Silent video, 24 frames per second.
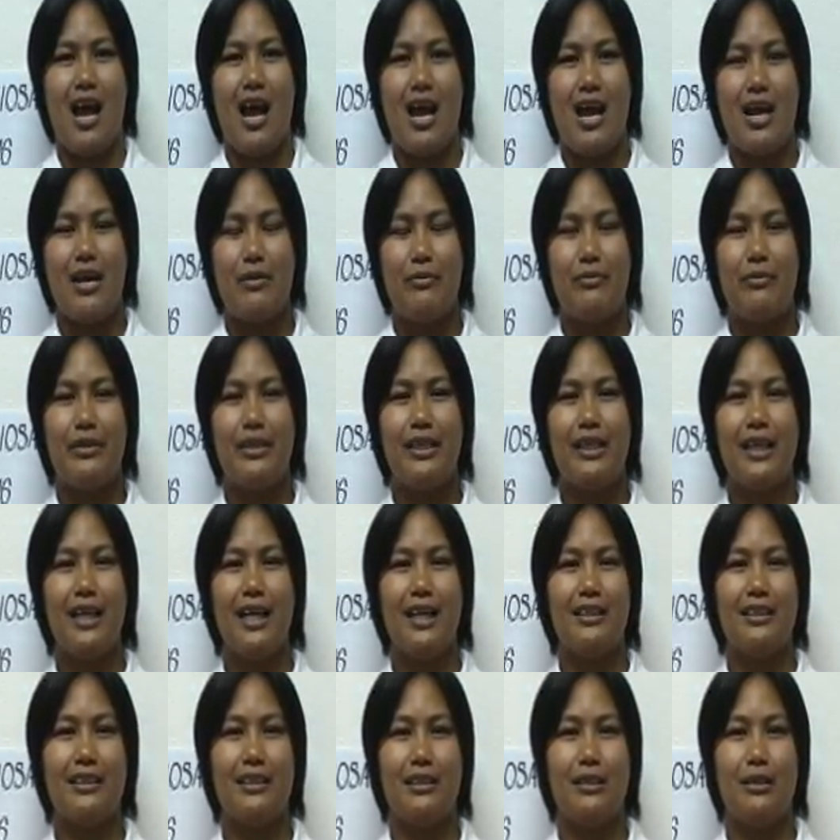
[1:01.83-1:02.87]
I work
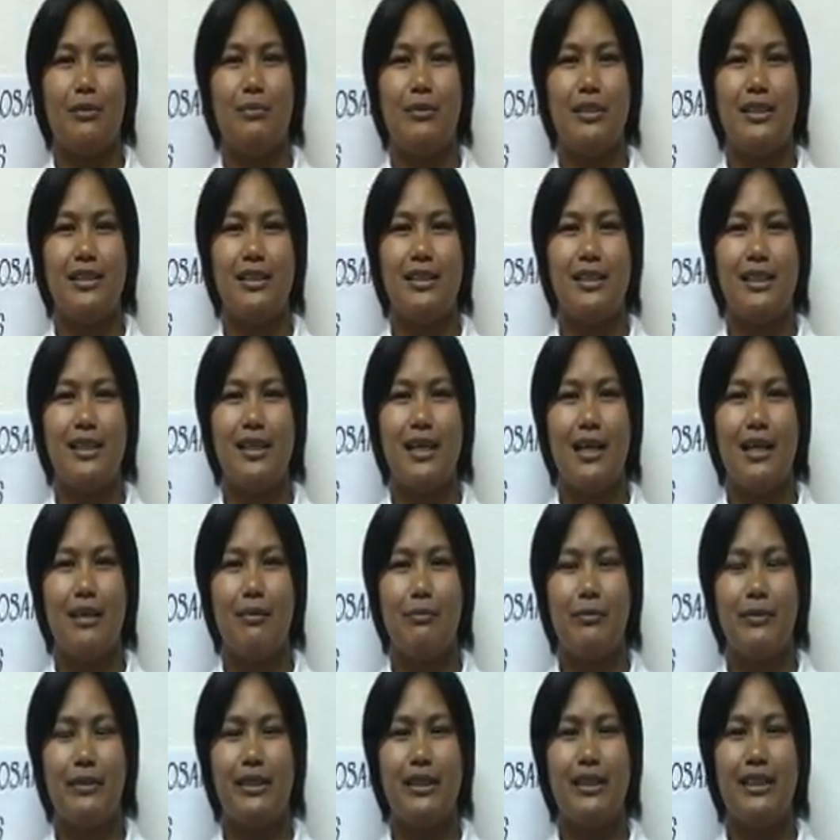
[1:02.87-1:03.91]
as a domestic
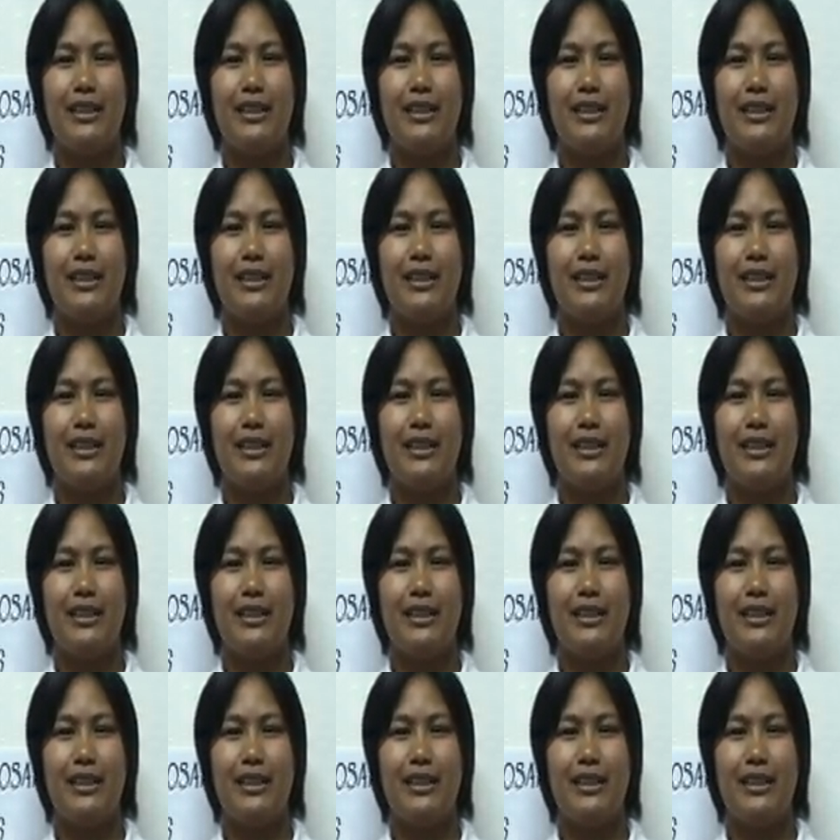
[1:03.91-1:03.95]
helper